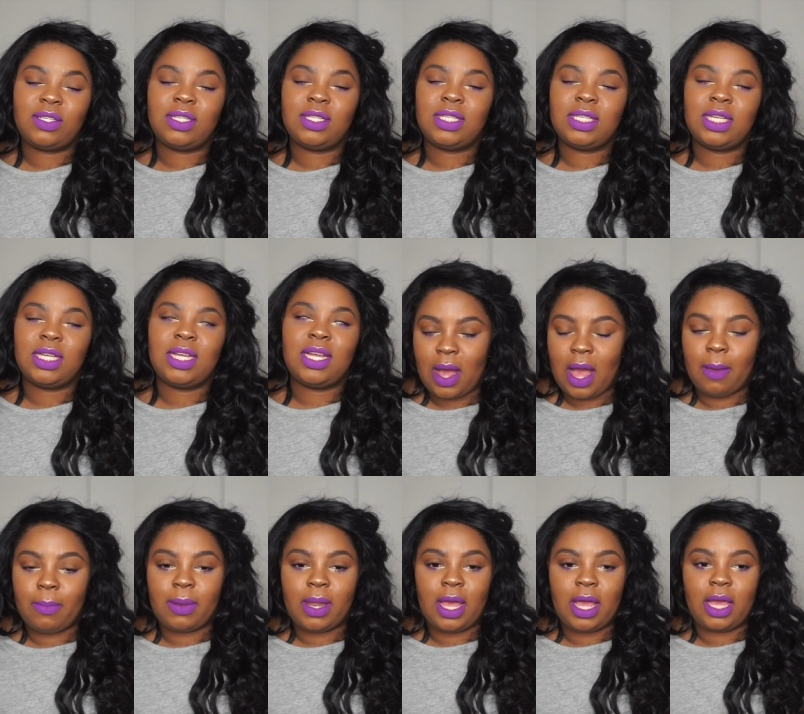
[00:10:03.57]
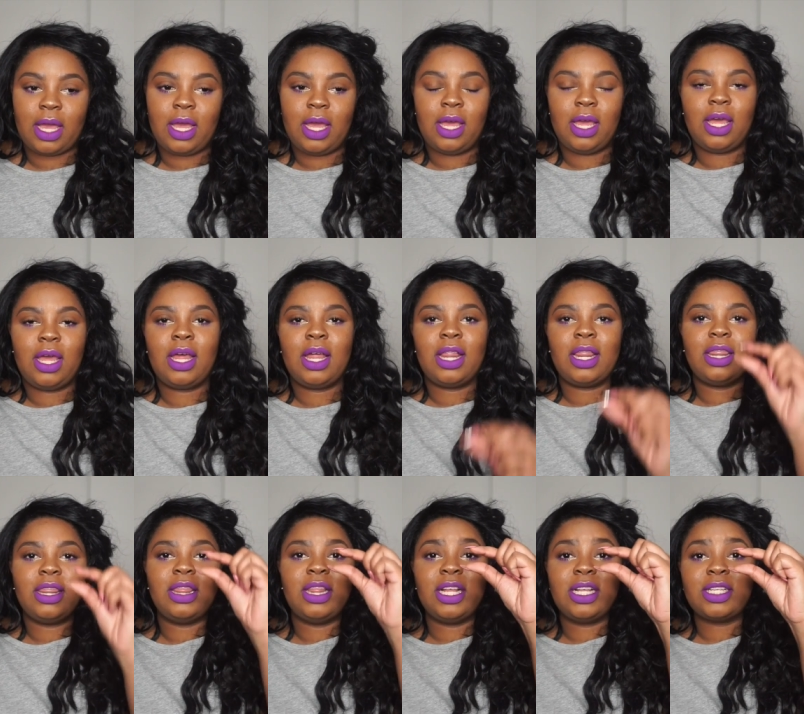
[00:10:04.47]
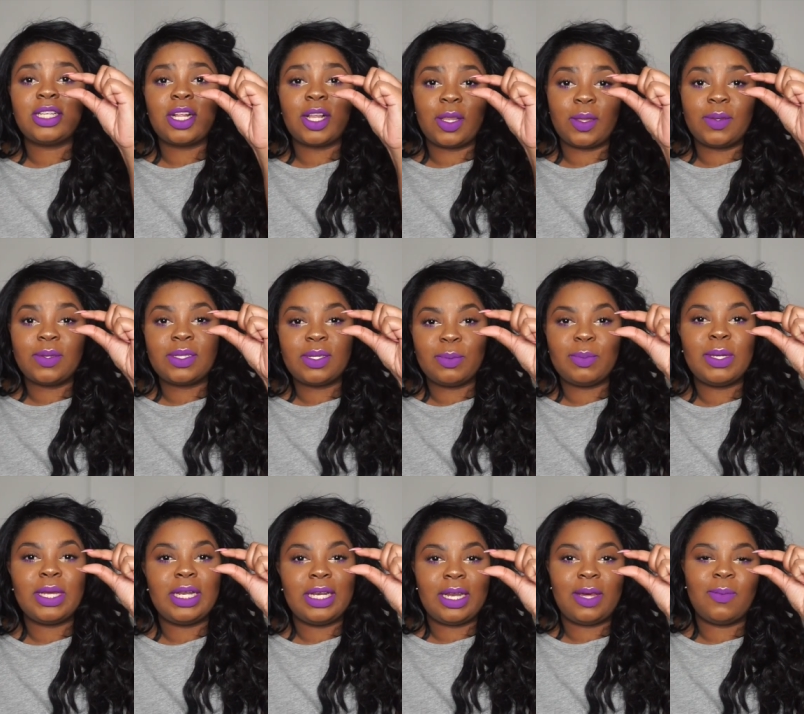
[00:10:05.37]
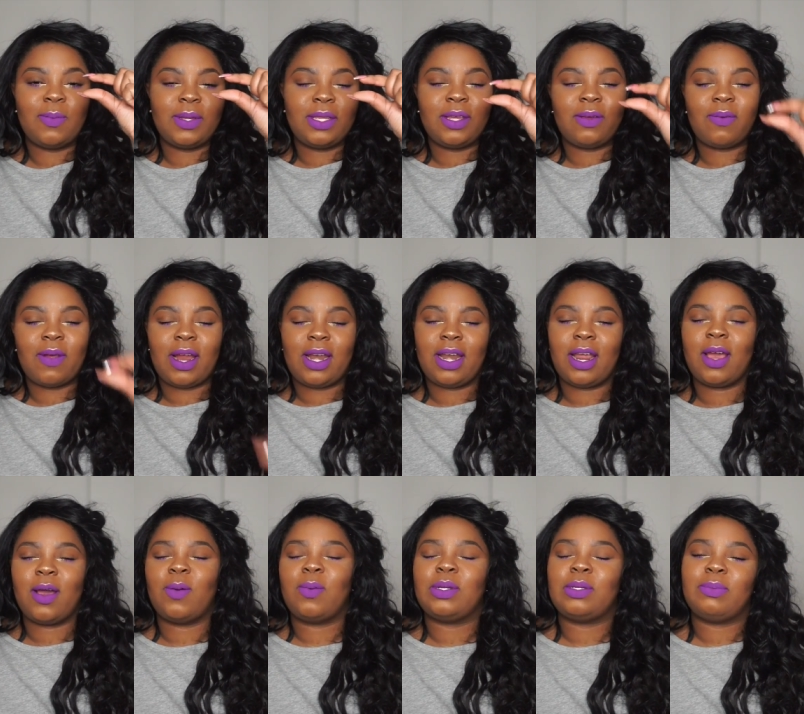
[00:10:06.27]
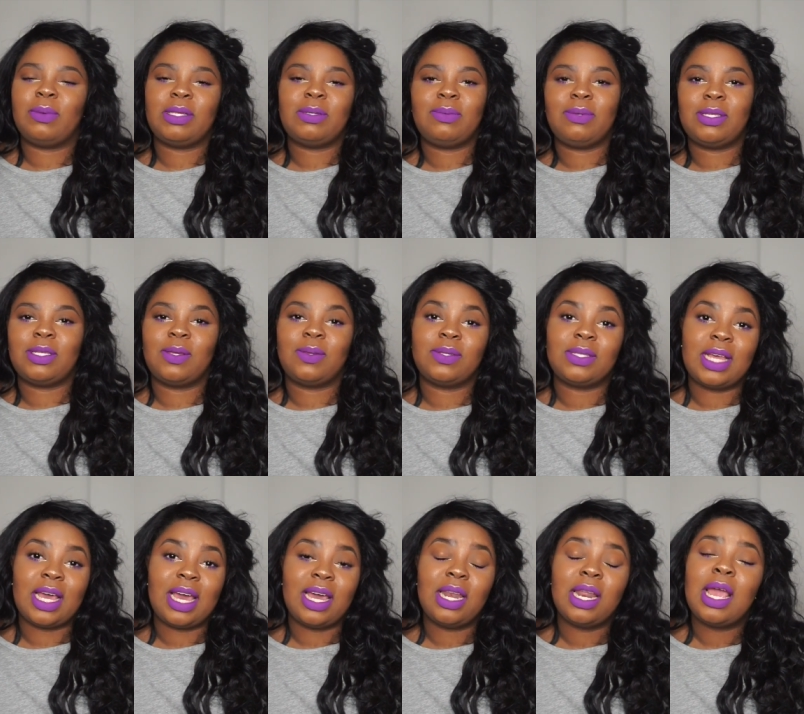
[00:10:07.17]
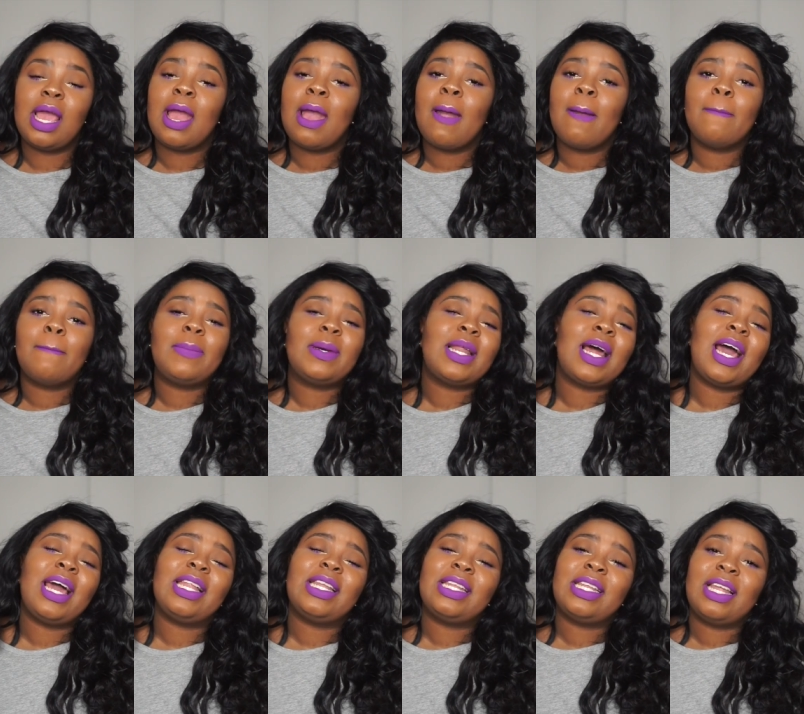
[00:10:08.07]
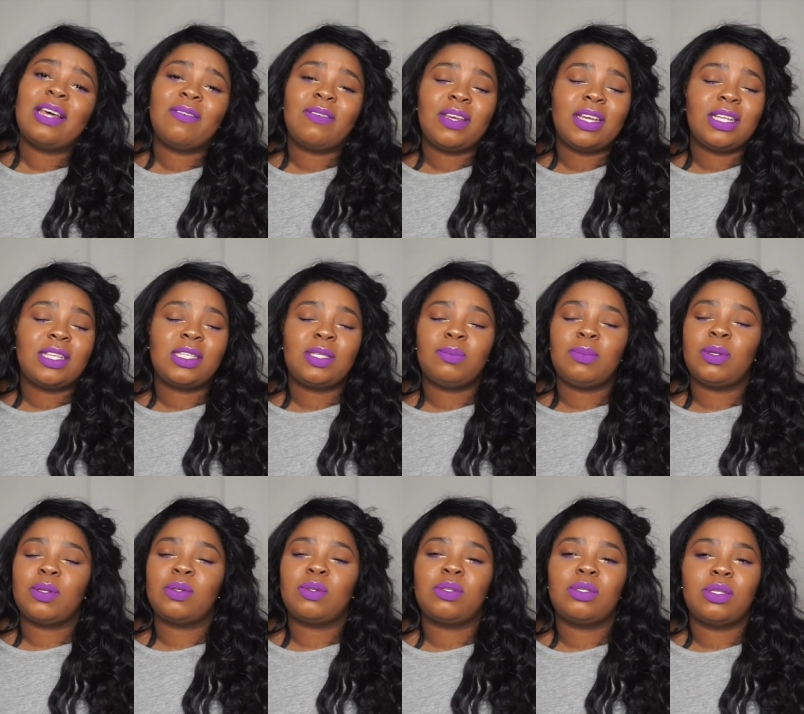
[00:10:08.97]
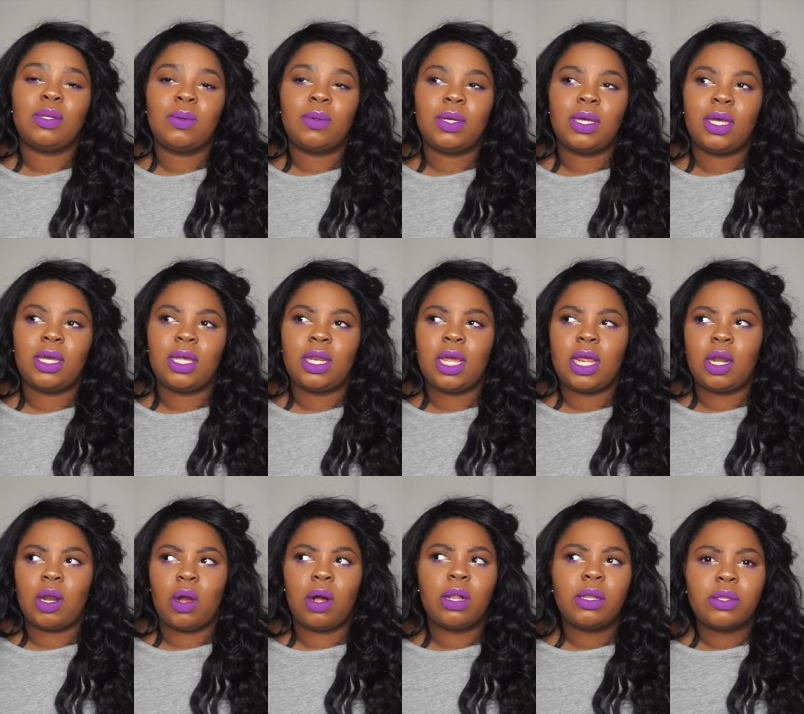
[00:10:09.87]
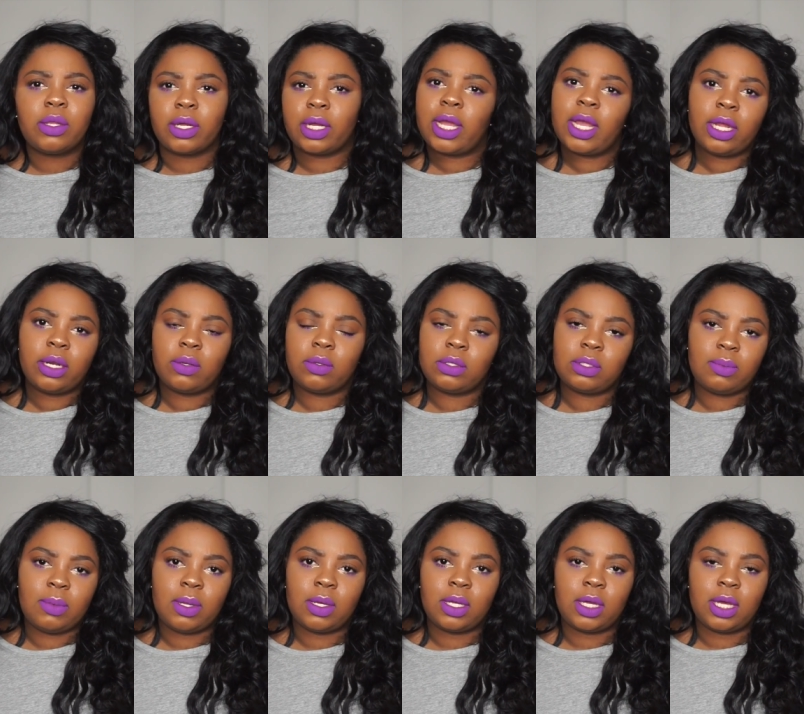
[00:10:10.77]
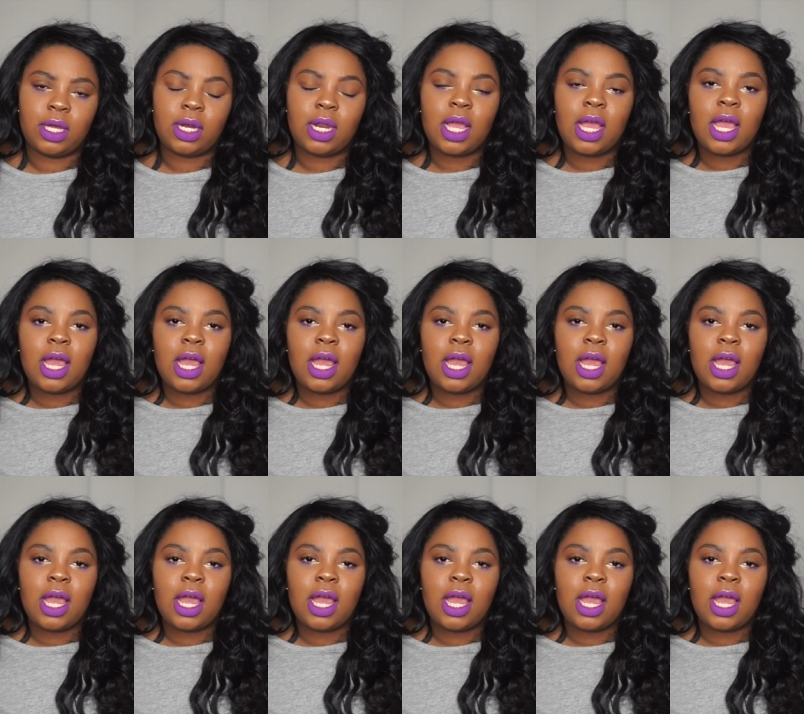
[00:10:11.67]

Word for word: scented. I'm like this close to being done with it right now which makes me so sad but I love it. It smells so good and all their candles smell good.